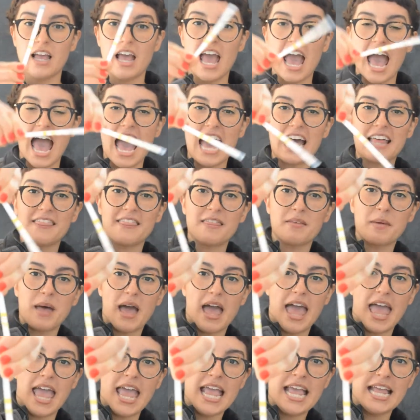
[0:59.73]
at the
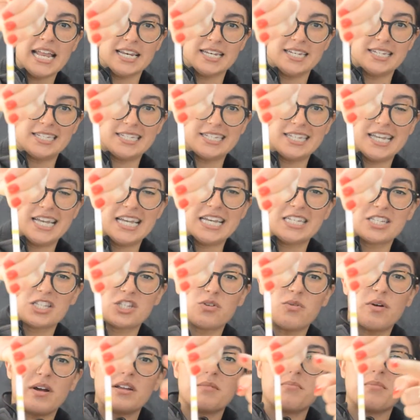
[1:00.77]
end. So
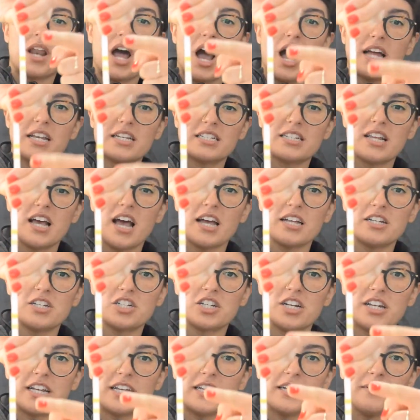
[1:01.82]
I'm not
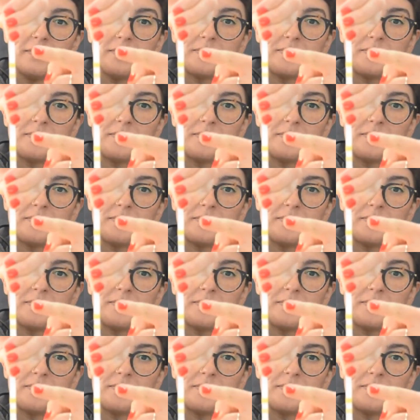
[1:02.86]
touching